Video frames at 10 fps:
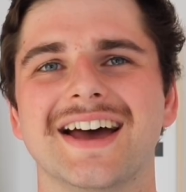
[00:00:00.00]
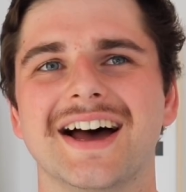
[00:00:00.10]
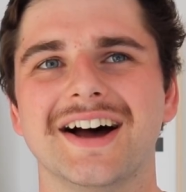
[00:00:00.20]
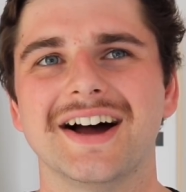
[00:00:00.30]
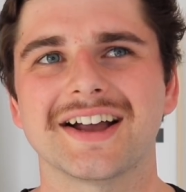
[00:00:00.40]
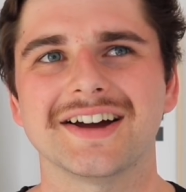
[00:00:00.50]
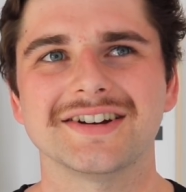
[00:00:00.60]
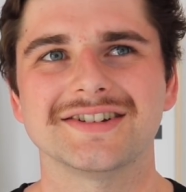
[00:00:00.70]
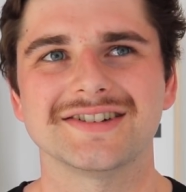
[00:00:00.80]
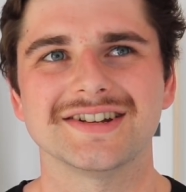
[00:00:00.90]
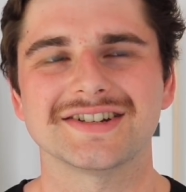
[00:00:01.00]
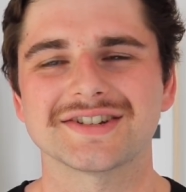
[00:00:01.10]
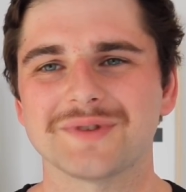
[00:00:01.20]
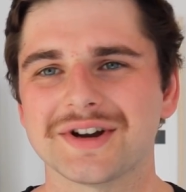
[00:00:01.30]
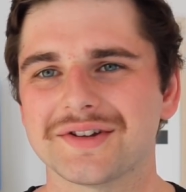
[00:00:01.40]
I kind of, it's
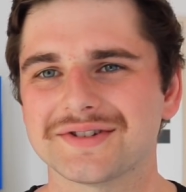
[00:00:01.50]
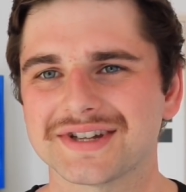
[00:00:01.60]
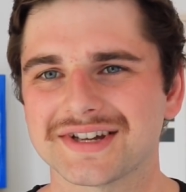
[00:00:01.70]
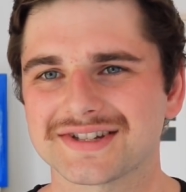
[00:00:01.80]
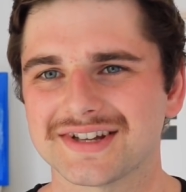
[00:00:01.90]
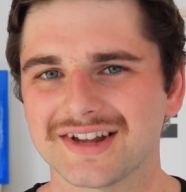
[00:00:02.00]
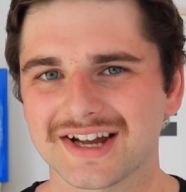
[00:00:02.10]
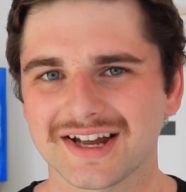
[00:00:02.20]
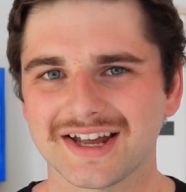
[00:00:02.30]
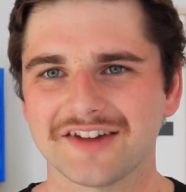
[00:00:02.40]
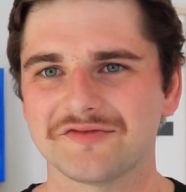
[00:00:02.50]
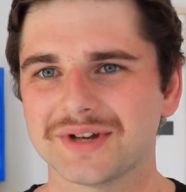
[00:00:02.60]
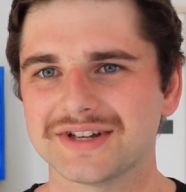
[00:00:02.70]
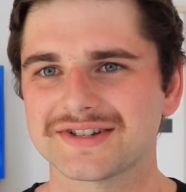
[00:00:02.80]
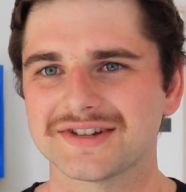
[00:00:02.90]
just one of those things that like I have
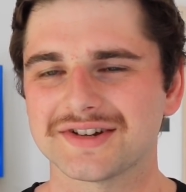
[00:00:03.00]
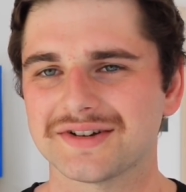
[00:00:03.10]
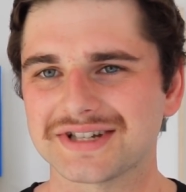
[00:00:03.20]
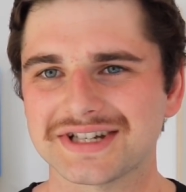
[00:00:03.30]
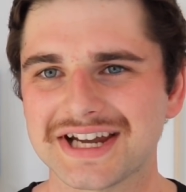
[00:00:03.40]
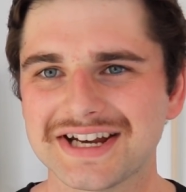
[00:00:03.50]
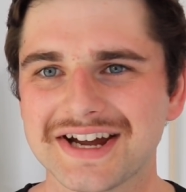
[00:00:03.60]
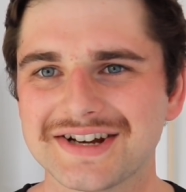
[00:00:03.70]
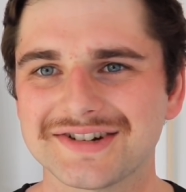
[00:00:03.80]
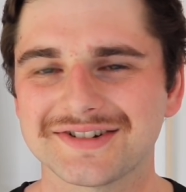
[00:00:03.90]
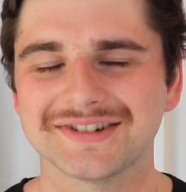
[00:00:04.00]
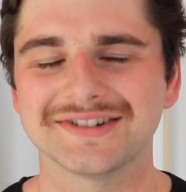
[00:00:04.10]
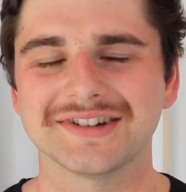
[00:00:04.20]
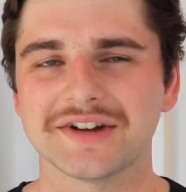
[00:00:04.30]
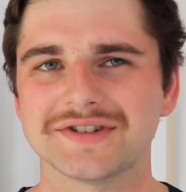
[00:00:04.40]
been since I was a teenager
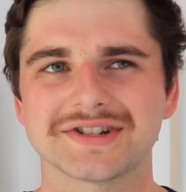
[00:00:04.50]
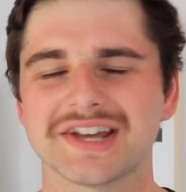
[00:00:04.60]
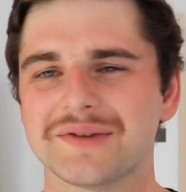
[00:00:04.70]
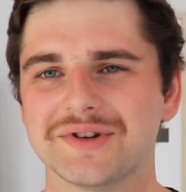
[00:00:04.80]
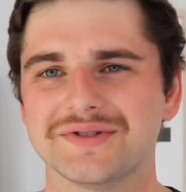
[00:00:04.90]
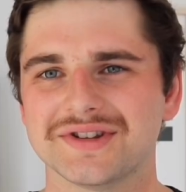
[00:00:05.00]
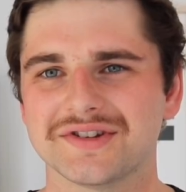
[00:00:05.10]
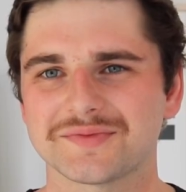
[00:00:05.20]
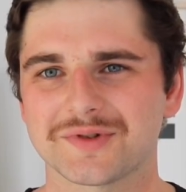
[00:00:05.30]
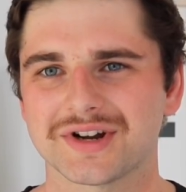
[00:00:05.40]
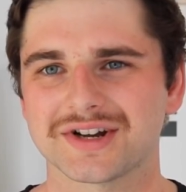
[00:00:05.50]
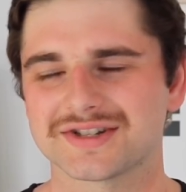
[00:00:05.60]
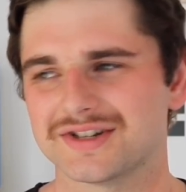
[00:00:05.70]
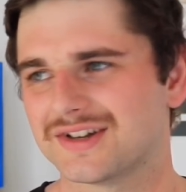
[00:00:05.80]
and have just kept using those products.